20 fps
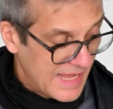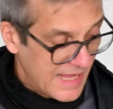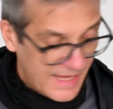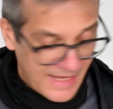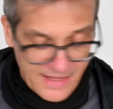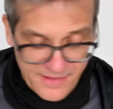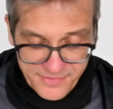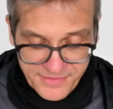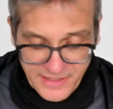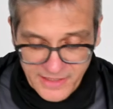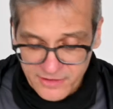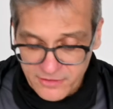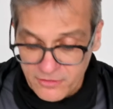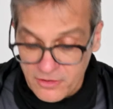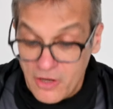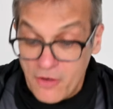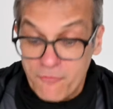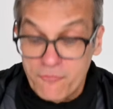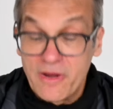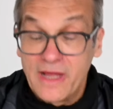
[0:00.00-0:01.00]
And then
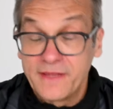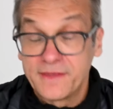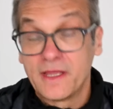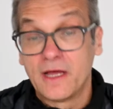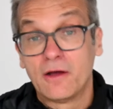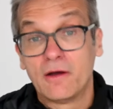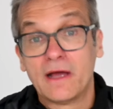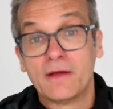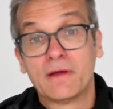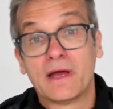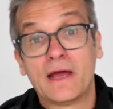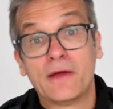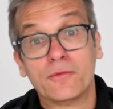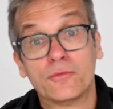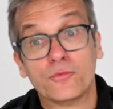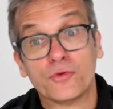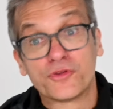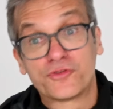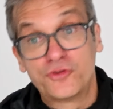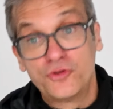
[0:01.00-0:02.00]
right now I
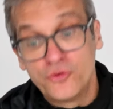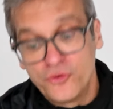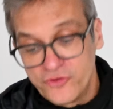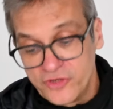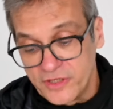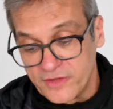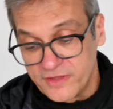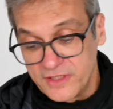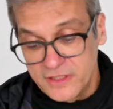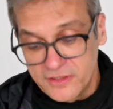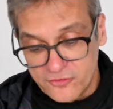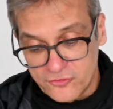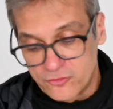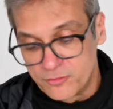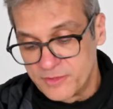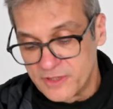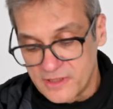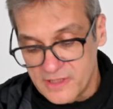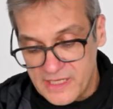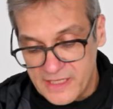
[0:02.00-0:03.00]
was using the
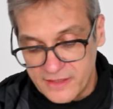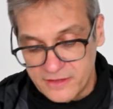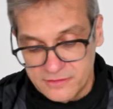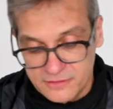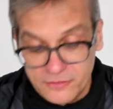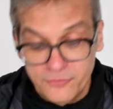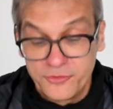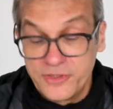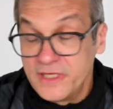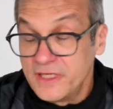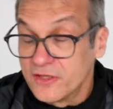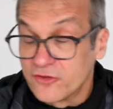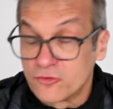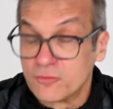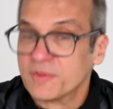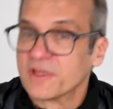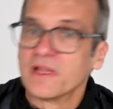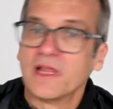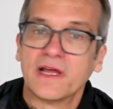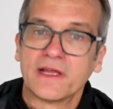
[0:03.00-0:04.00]
instrument like a real
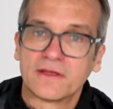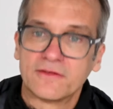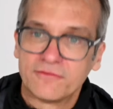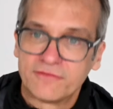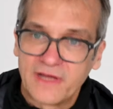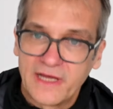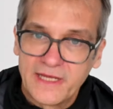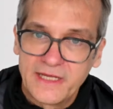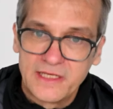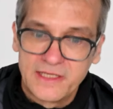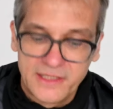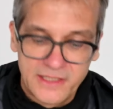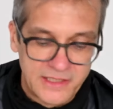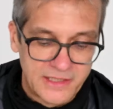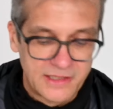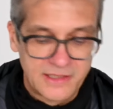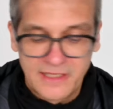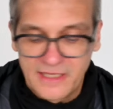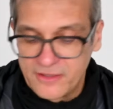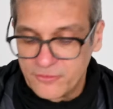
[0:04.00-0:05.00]
instrument, like a
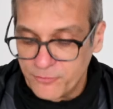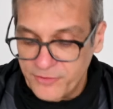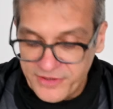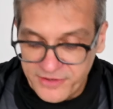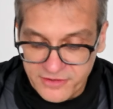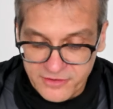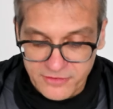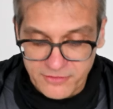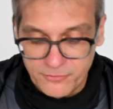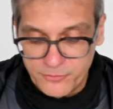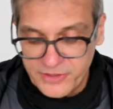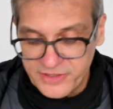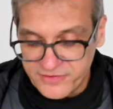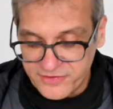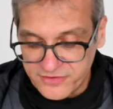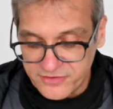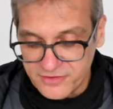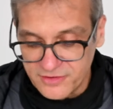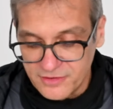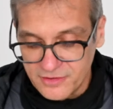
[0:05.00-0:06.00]
violin, and with
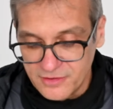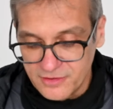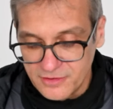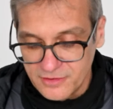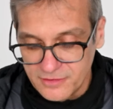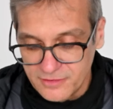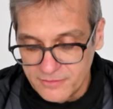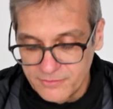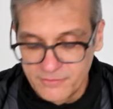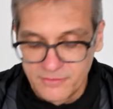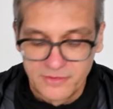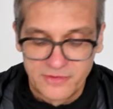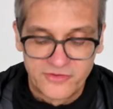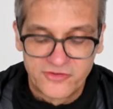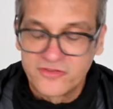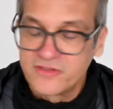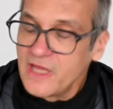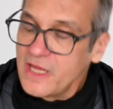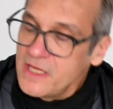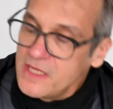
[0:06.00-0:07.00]

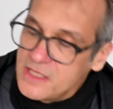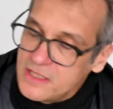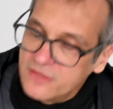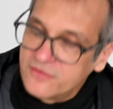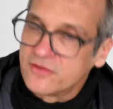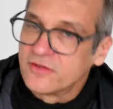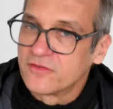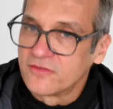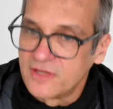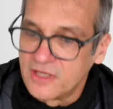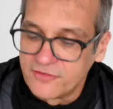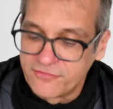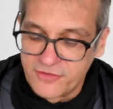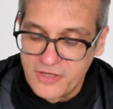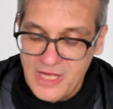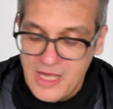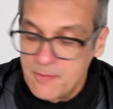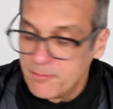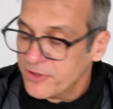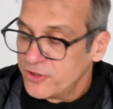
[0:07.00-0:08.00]
scales and stuff,
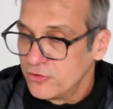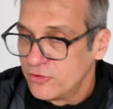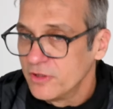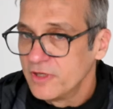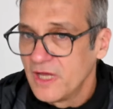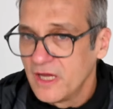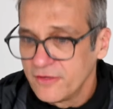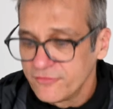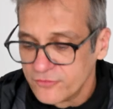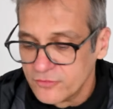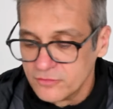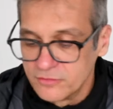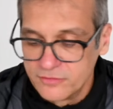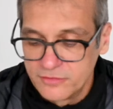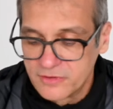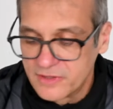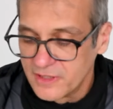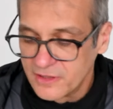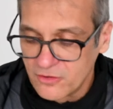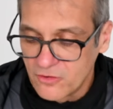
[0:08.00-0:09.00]
but you don't have to. You
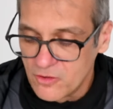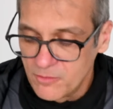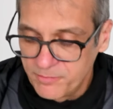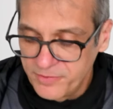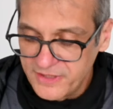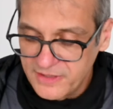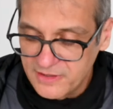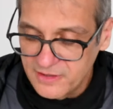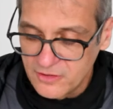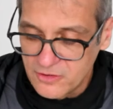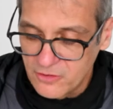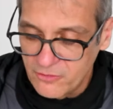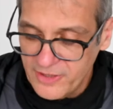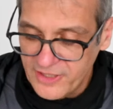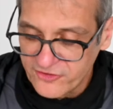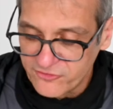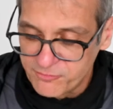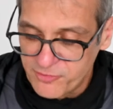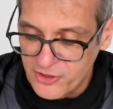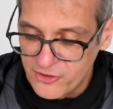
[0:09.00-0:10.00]
can completely go
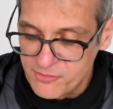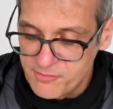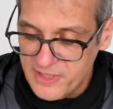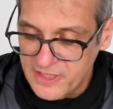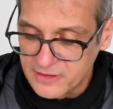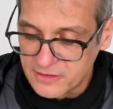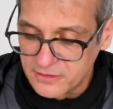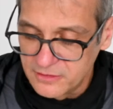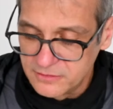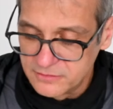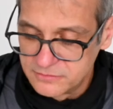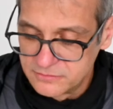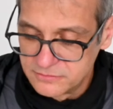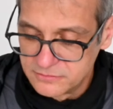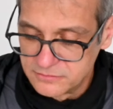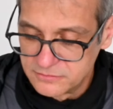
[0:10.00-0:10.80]
experimental.